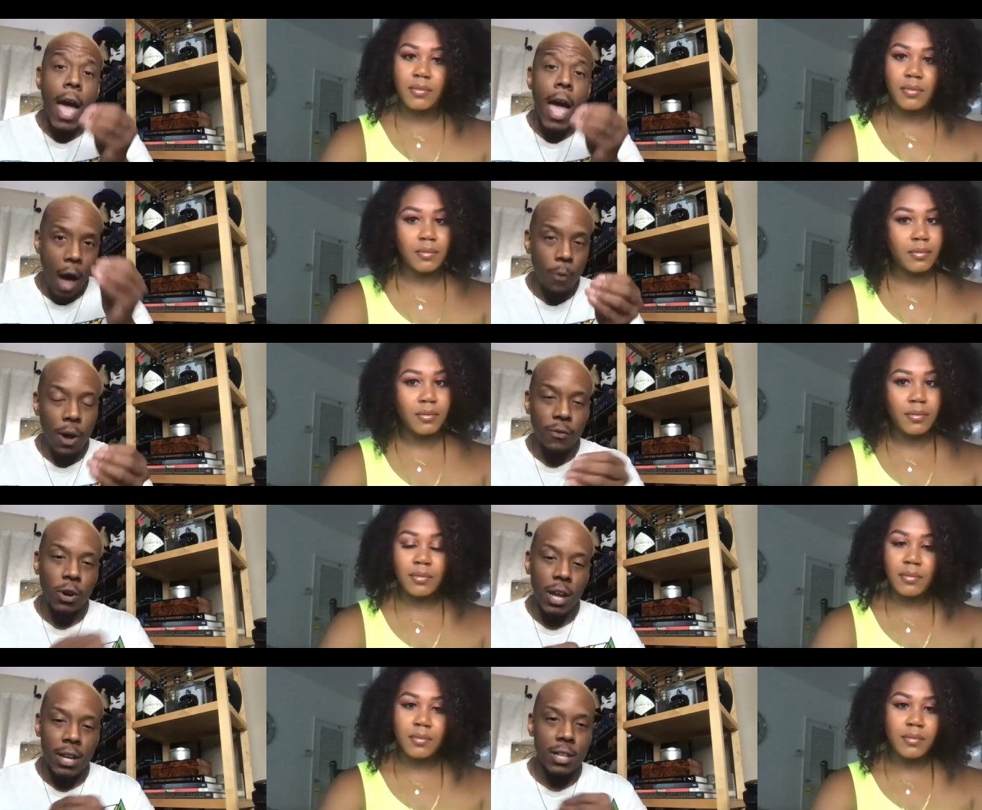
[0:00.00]
Speaker 1: However,
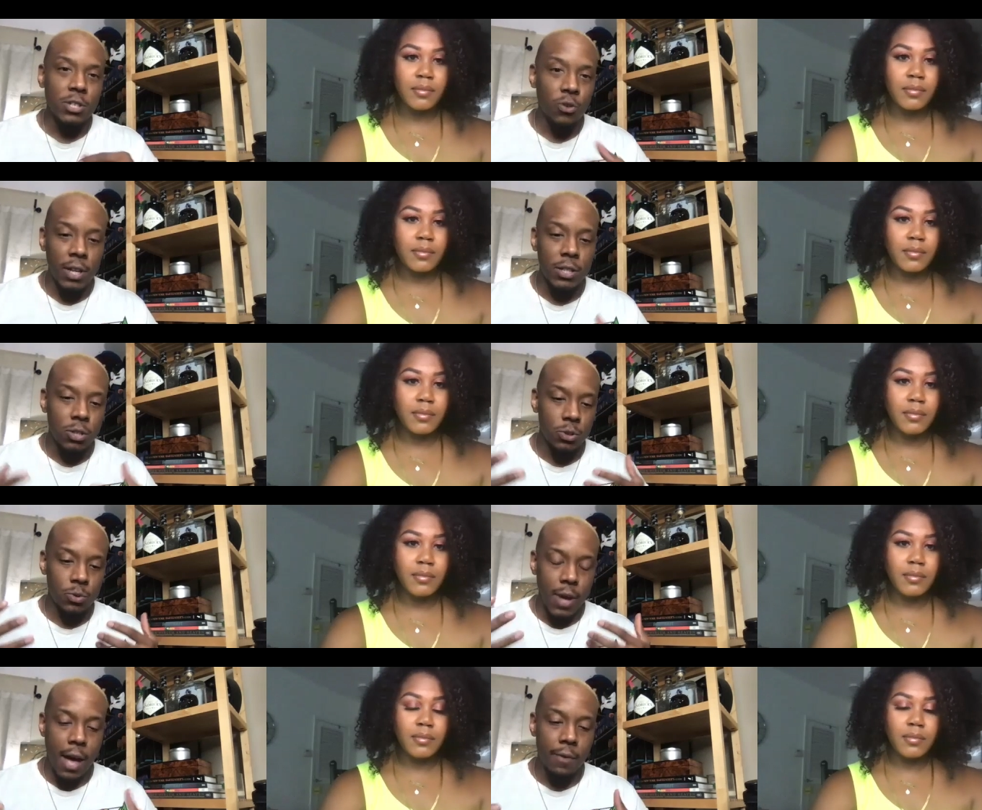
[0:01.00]
it is great to
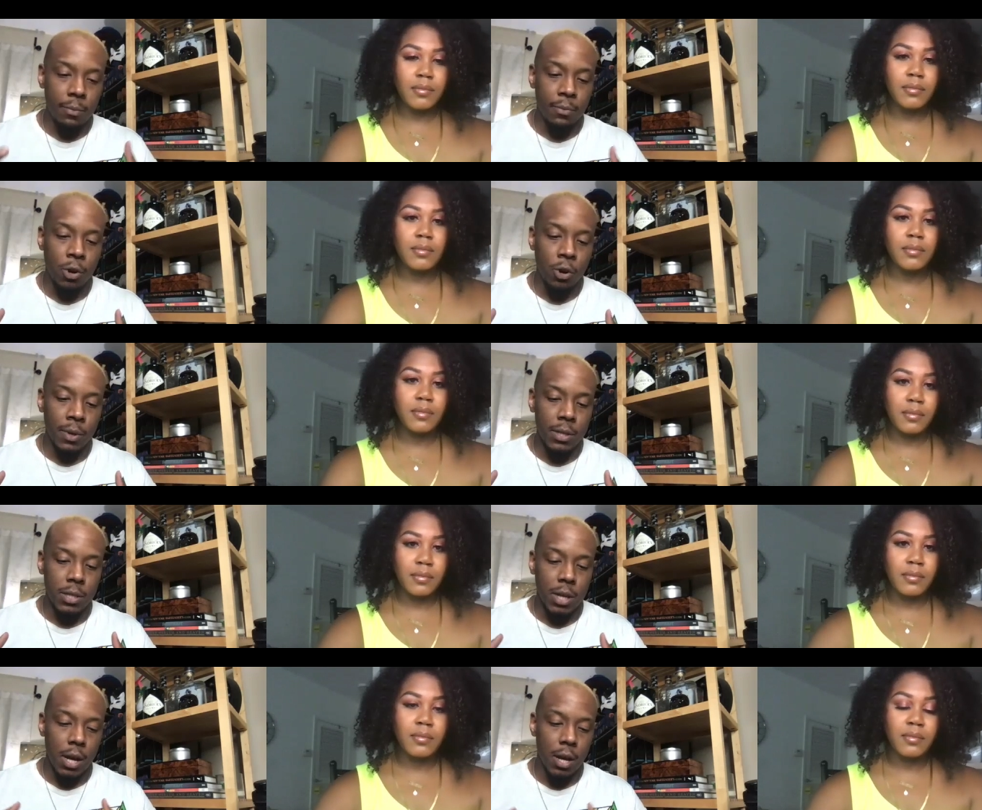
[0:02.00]
have a moment to
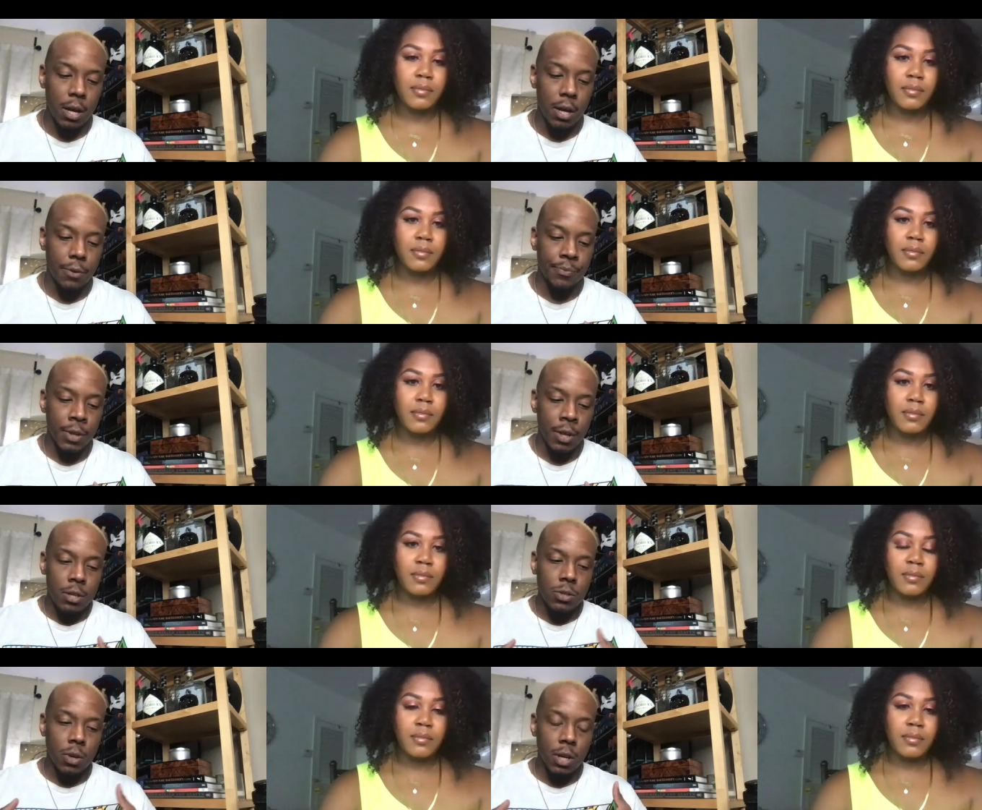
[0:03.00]
uh,
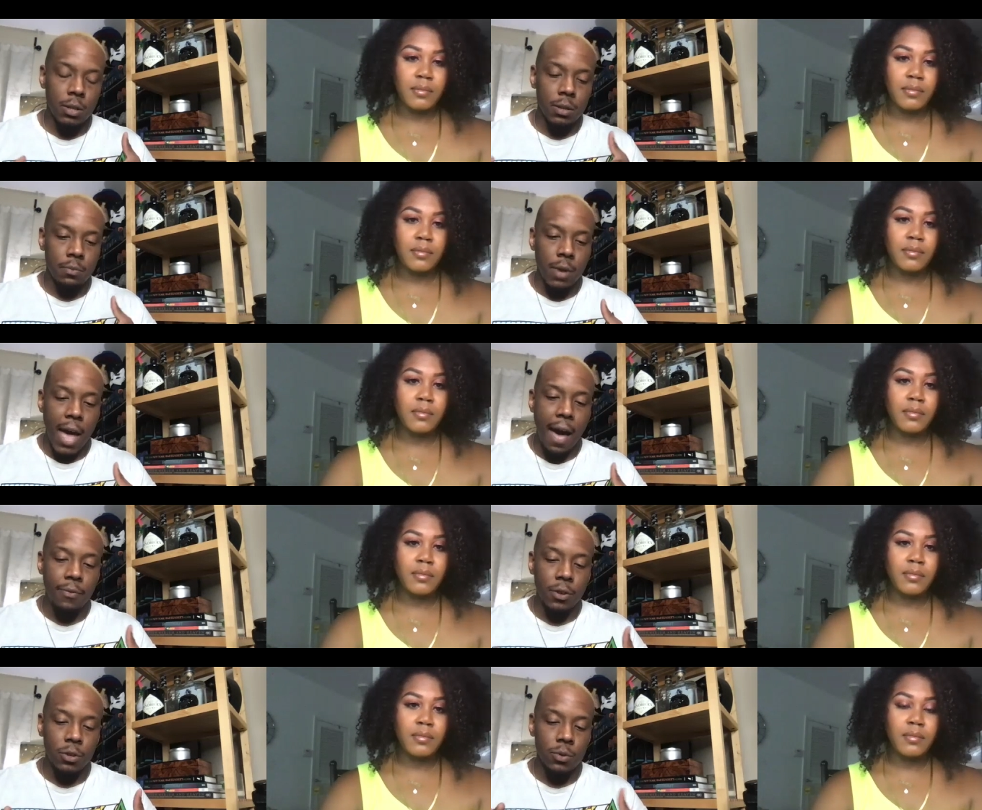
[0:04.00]
sort of have the
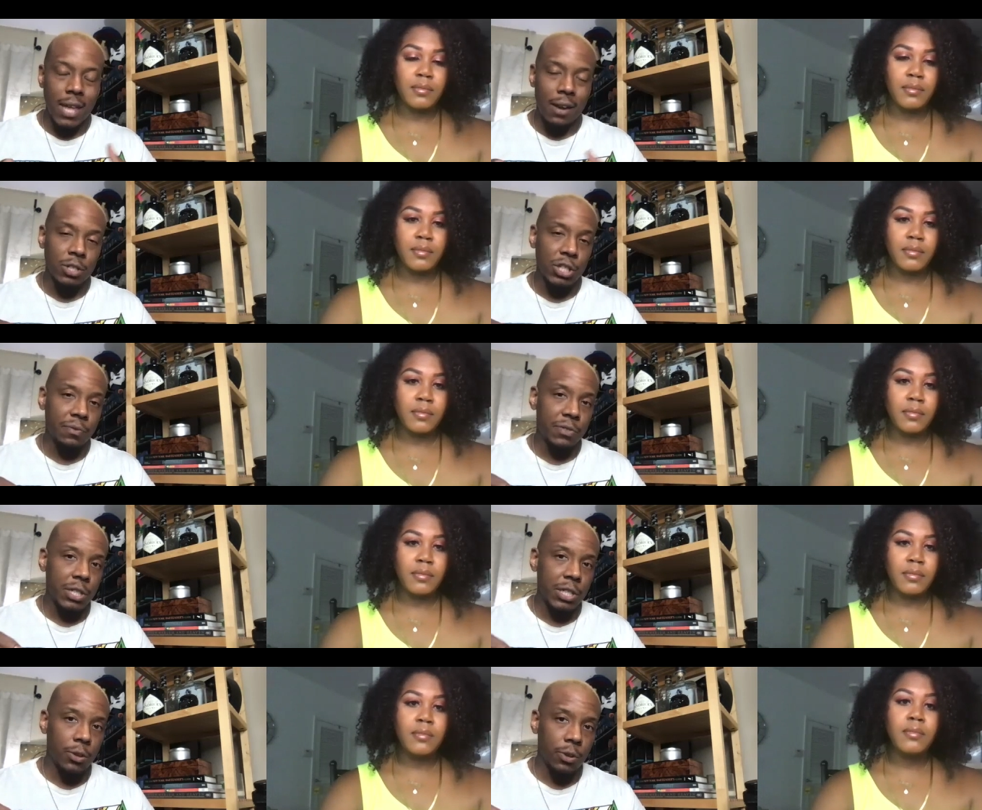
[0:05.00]
news cycle shift just a
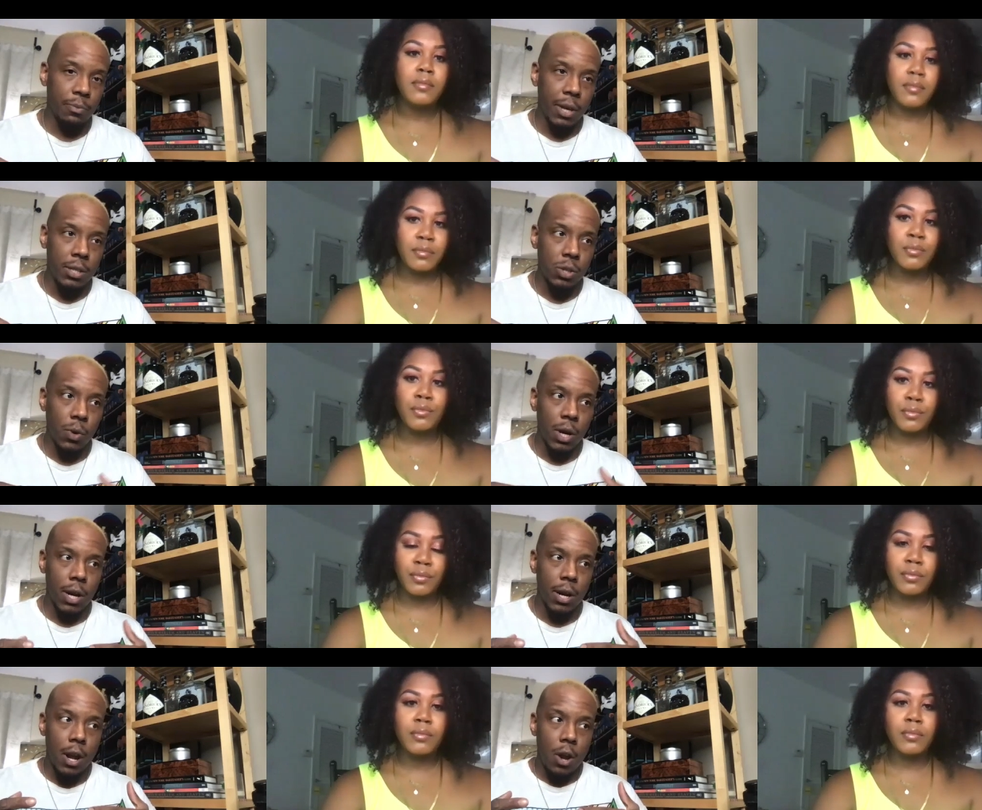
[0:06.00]
little bit to where
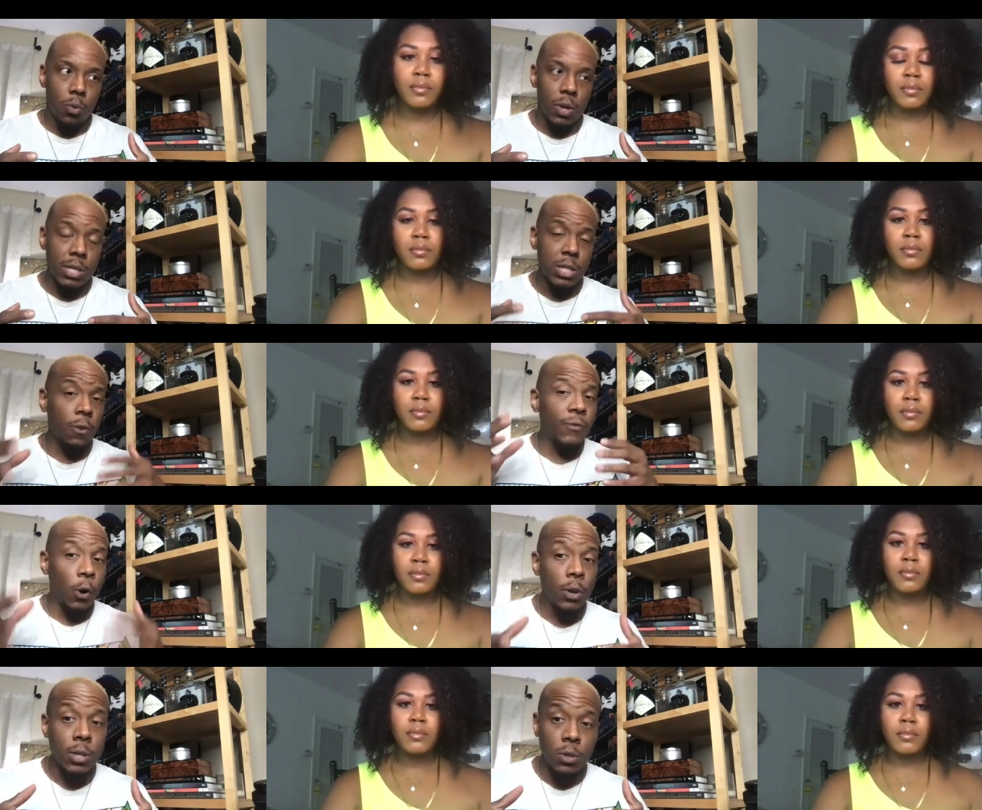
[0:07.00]
we can still
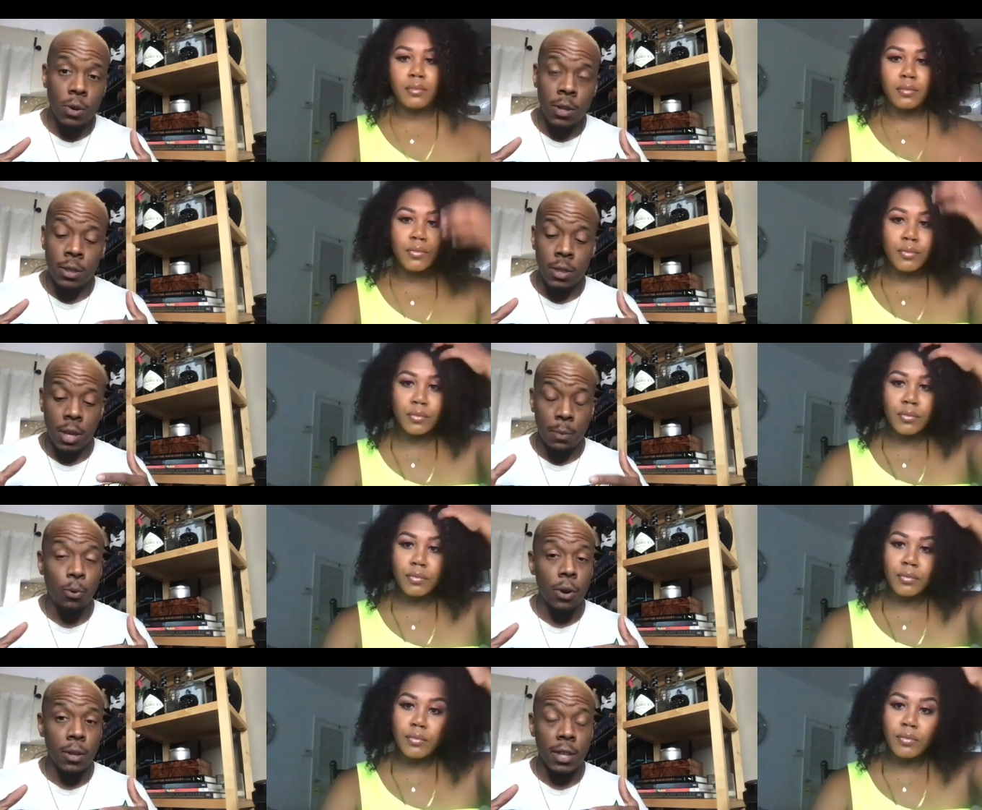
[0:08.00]
focus on the
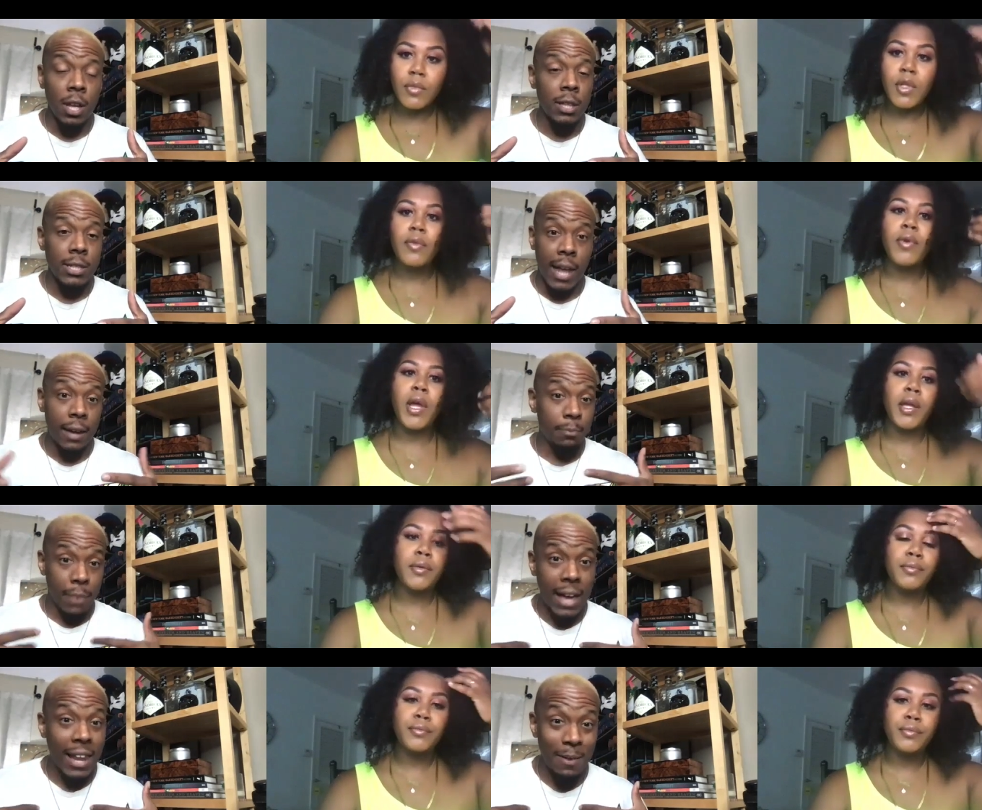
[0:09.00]
important things like right. Black
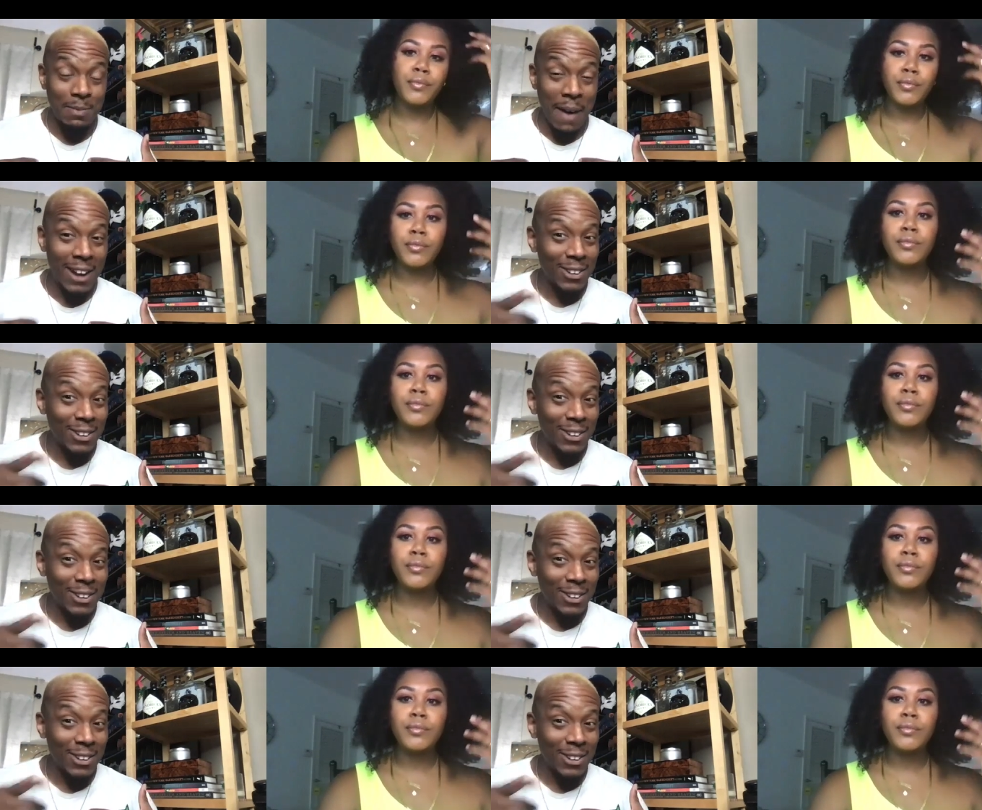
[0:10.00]
Lives Matter.